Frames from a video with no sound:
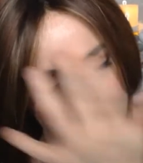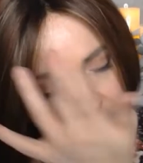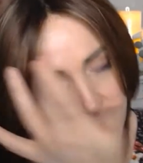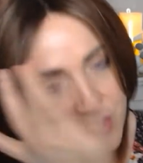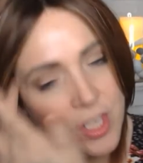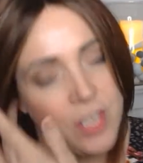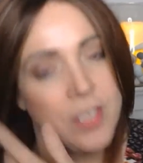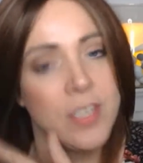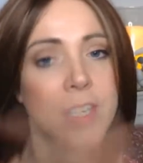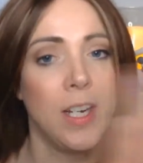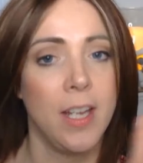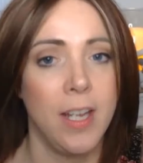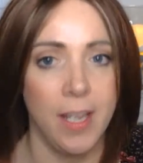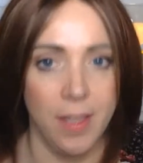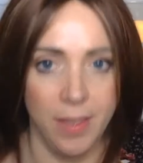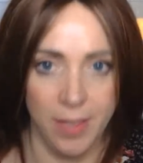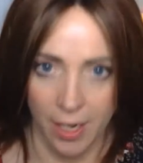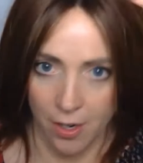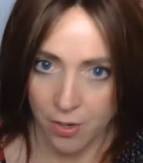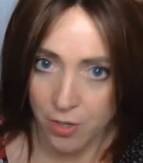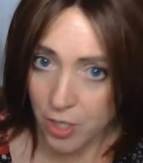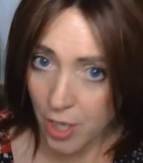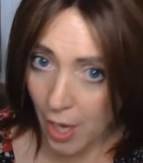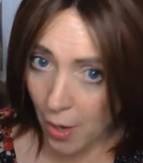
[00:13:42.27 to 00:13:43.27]
So just to hit
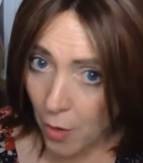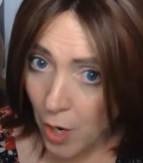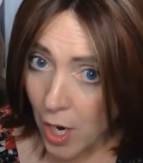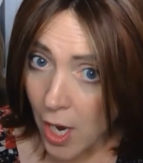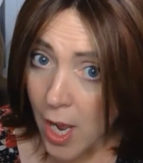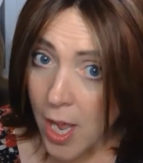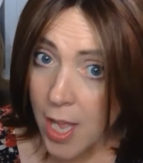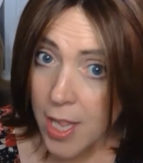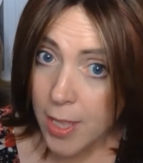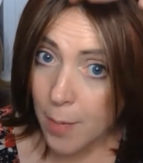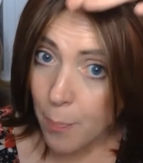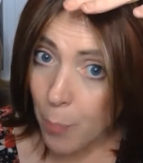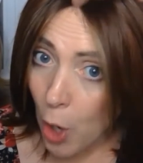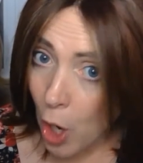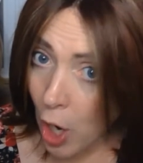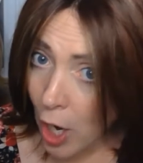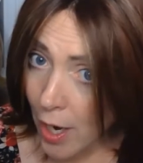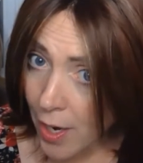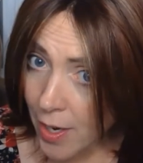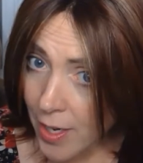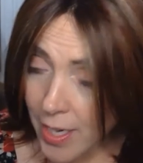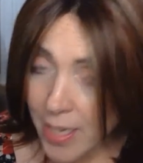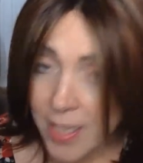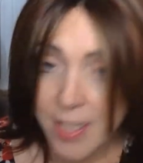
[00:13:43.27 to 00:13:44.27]
there. So the
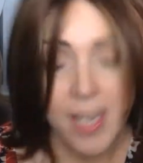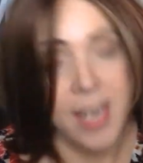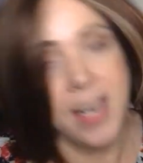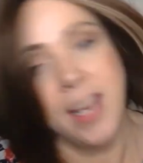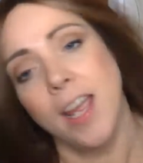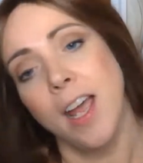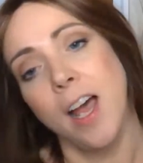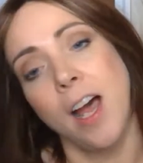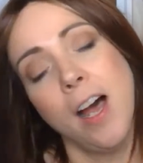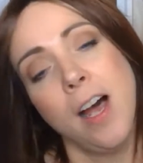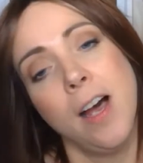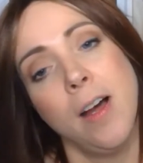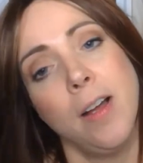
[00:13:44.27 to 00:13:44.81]
part is a